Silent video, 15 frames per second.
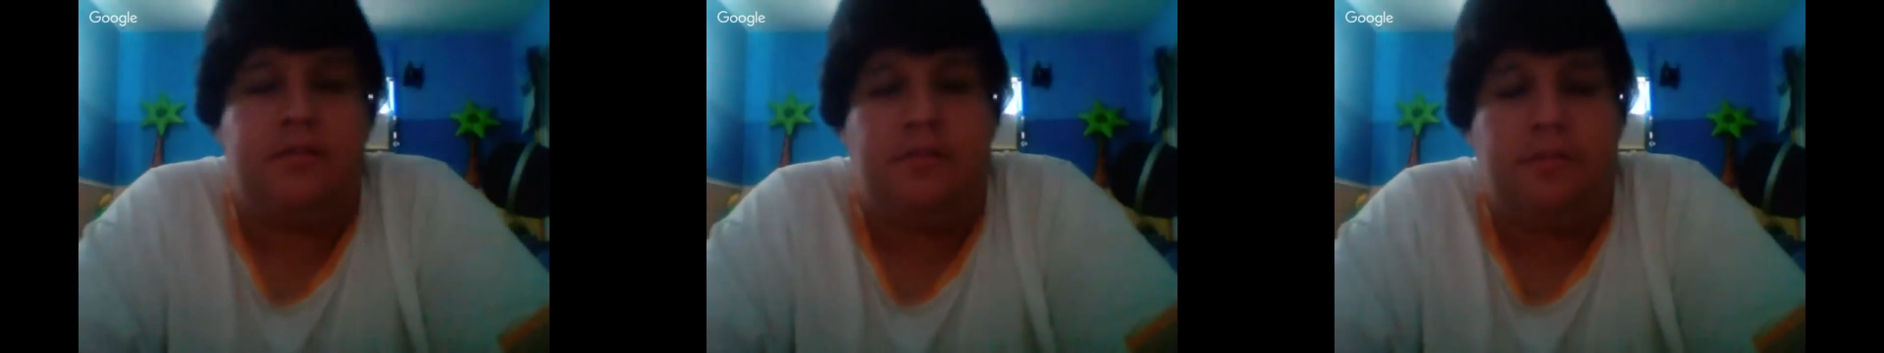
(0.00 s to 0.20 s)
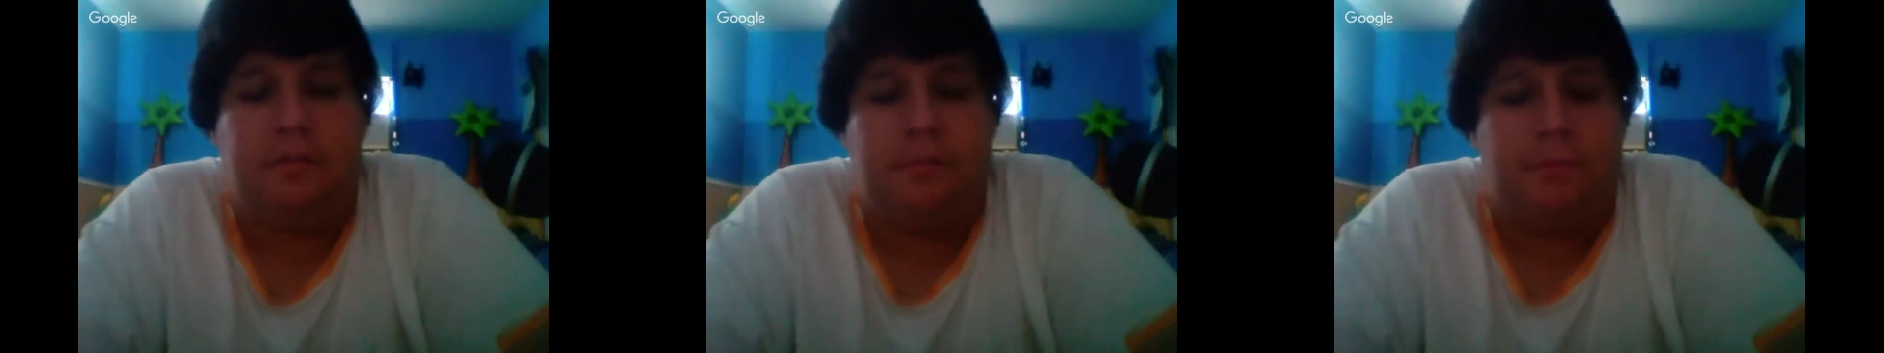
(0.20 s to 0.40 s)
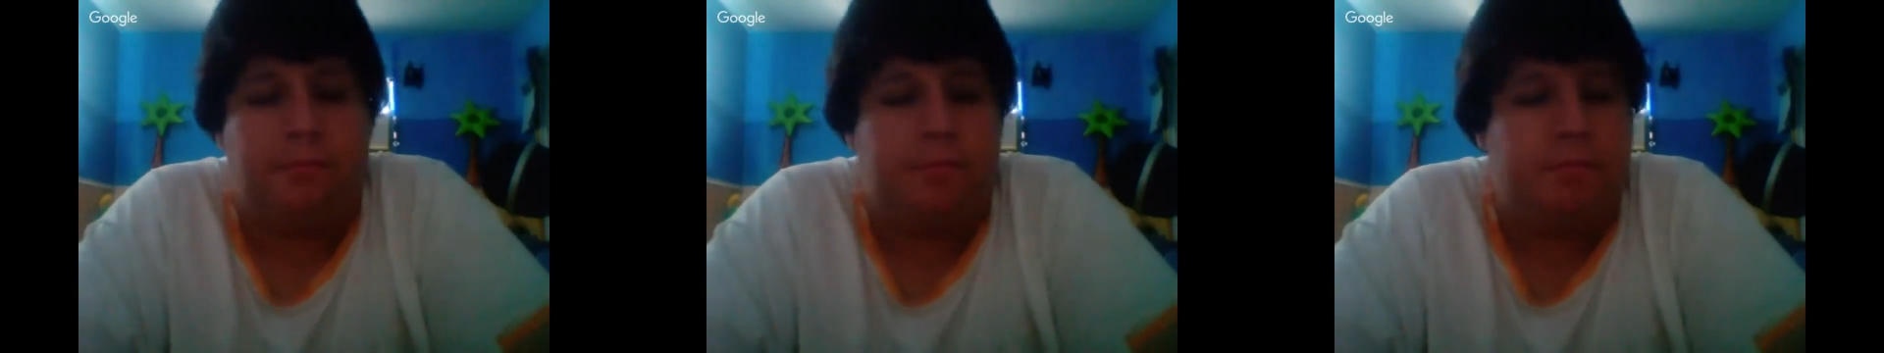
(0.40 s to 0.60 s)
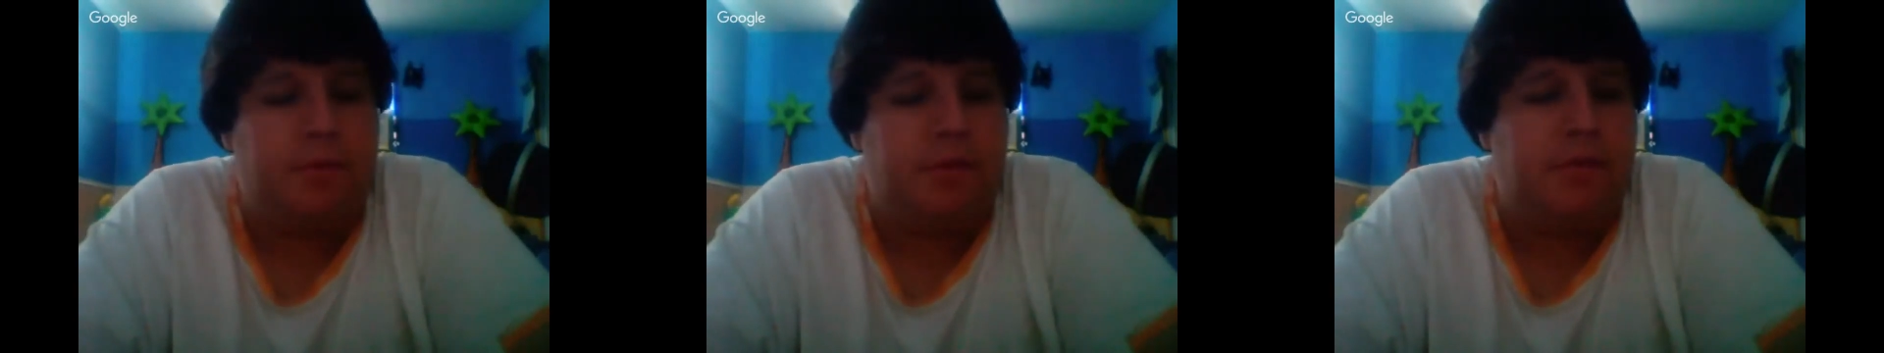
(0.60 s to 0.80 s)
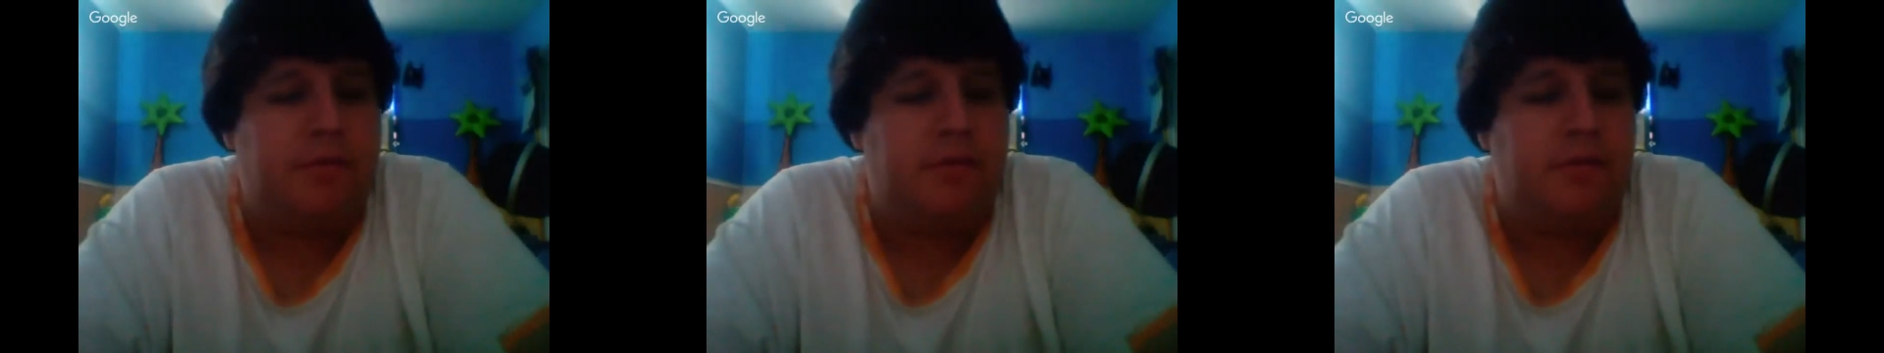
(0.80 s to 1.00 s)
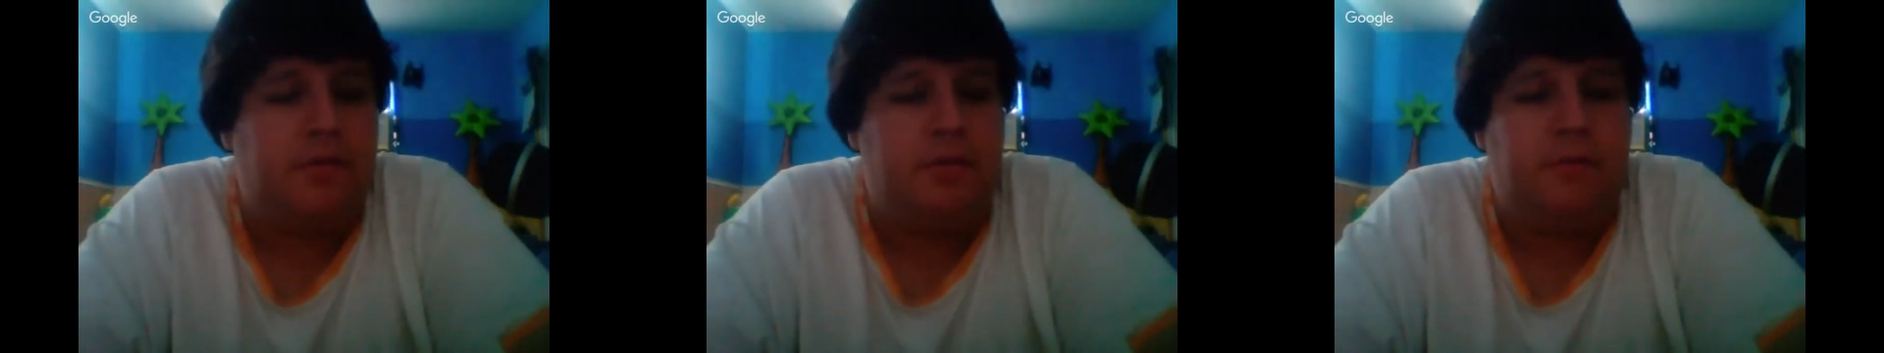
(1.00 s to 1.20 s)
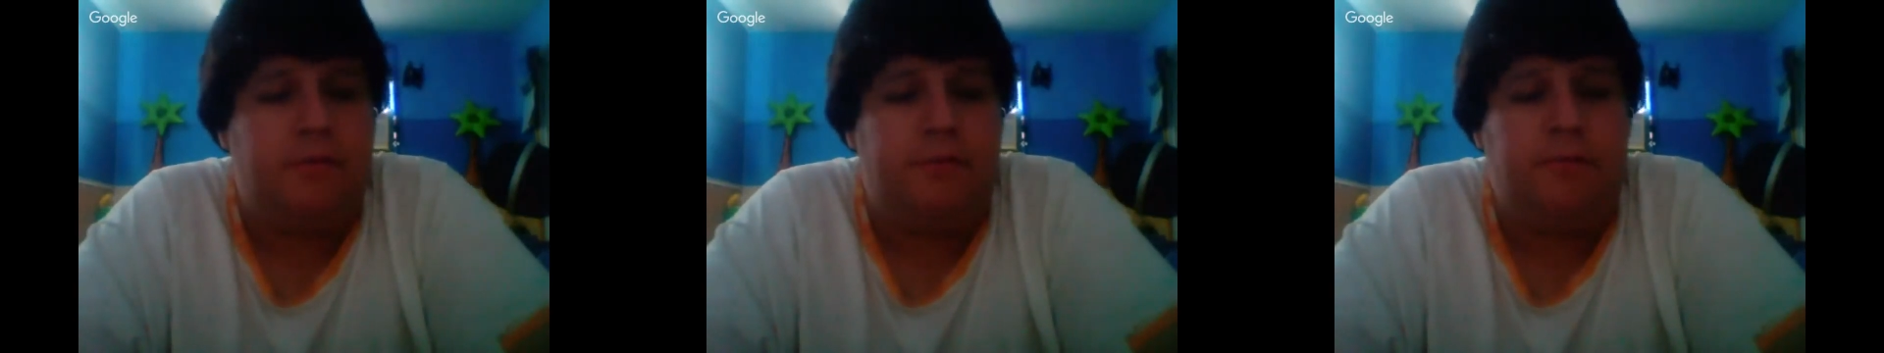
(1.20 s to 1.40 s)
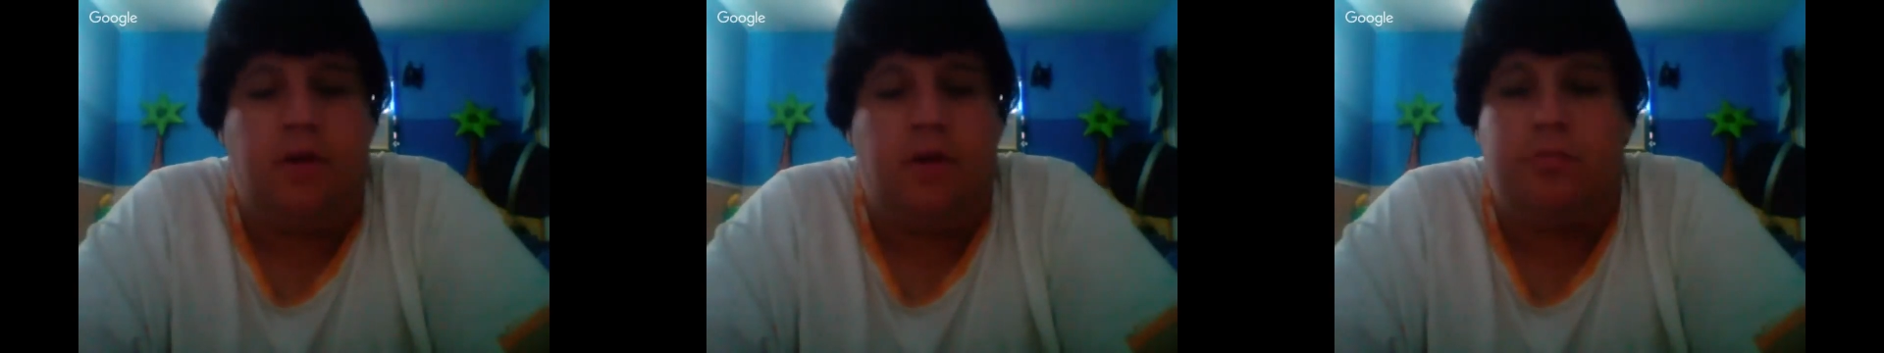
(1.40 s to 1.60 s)
of the beast in the
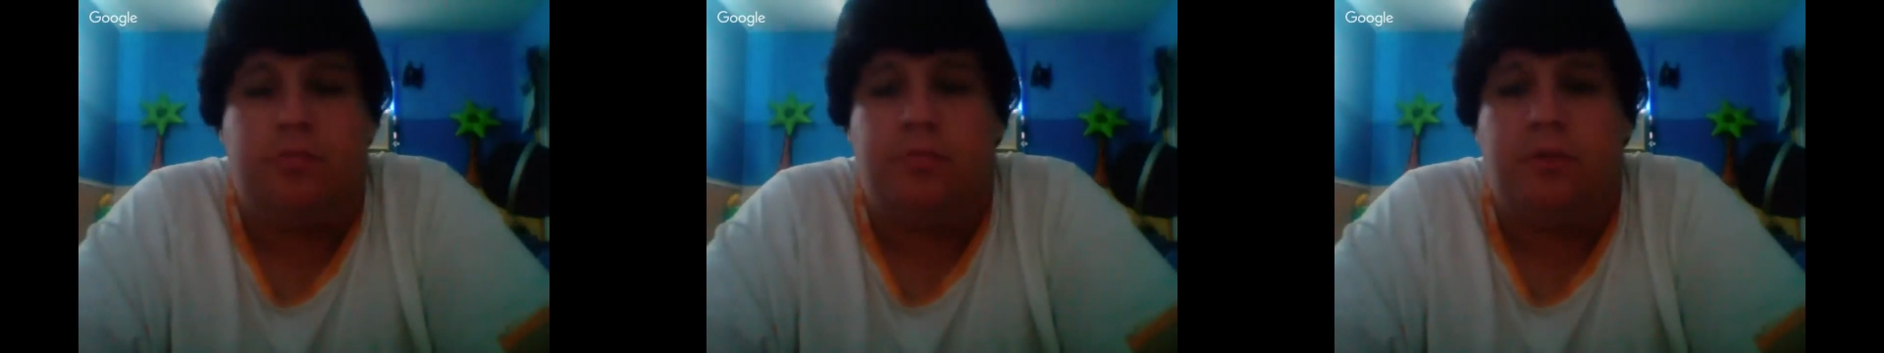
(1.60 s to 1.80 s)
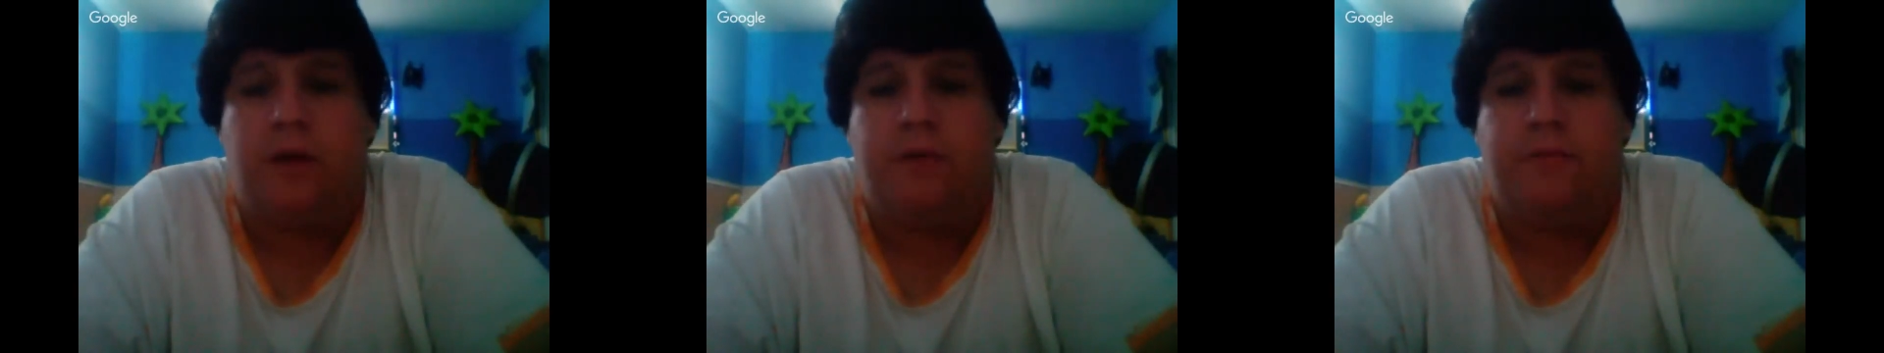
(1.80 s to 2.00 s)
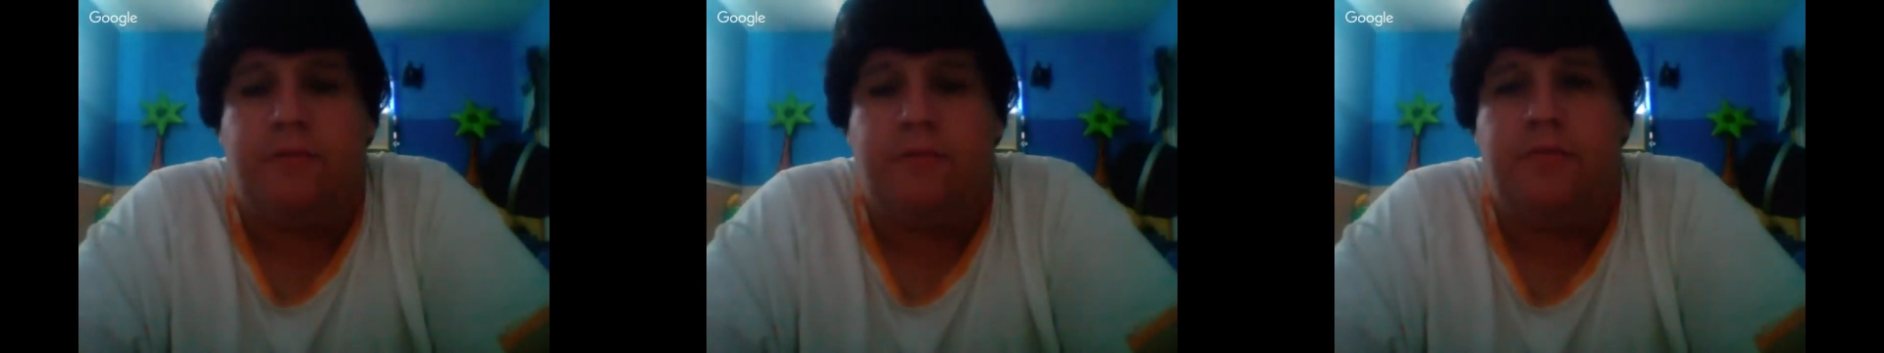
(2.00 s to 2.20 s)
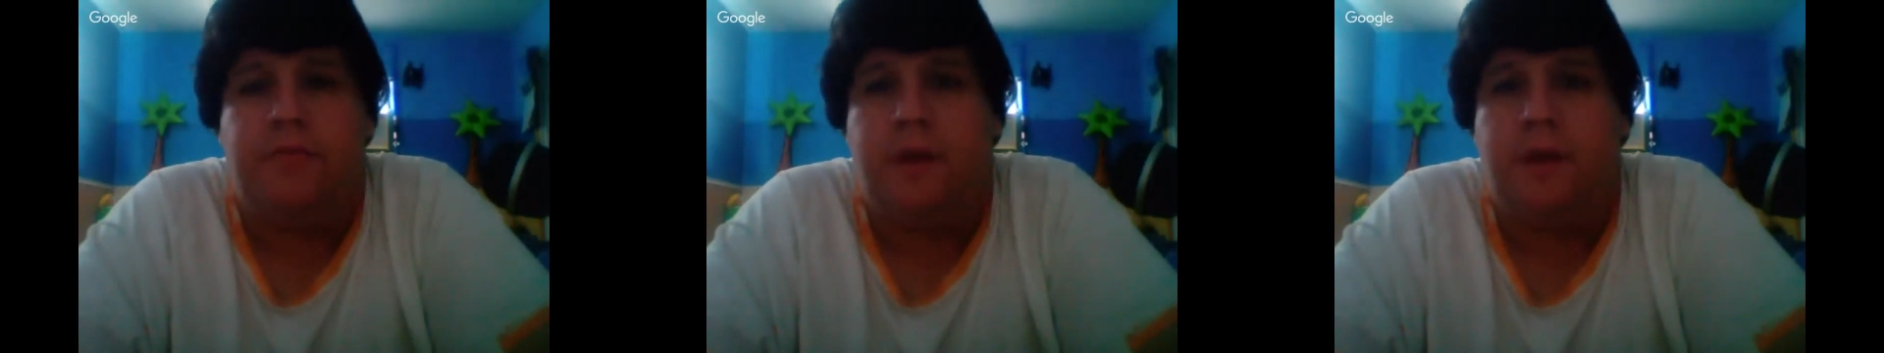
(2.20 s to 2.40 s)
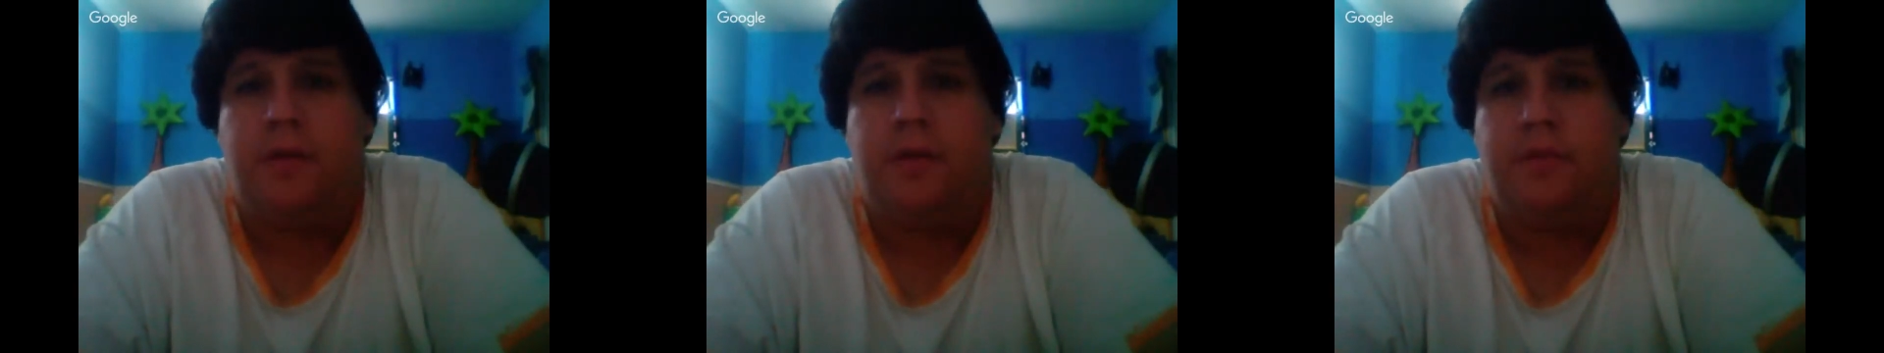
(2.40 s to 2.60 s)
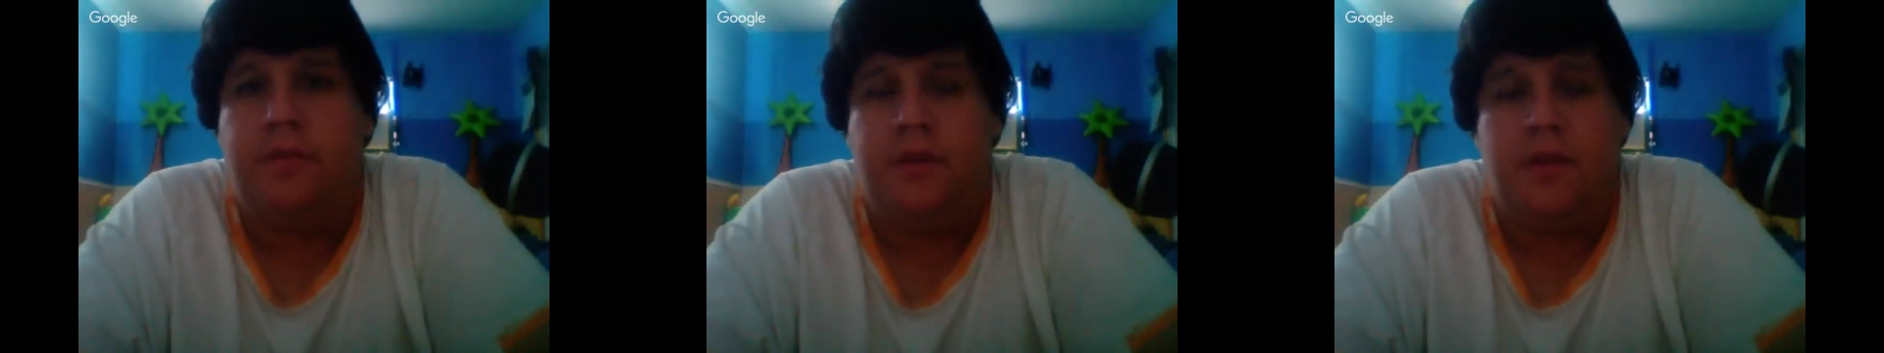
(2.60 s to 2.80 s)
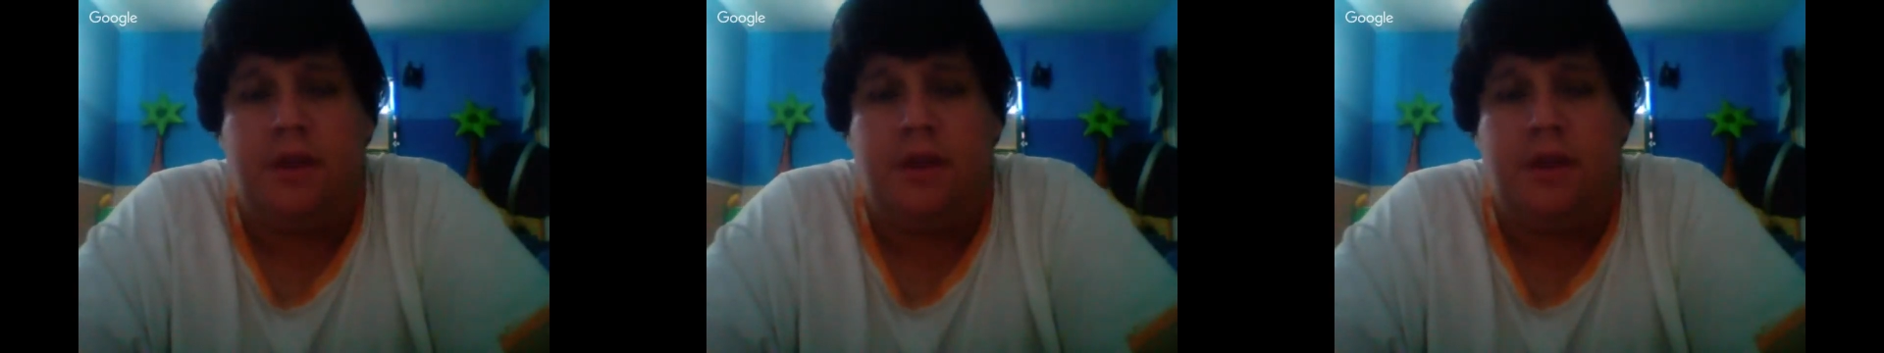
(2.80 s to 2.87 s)
false prophet's mouth.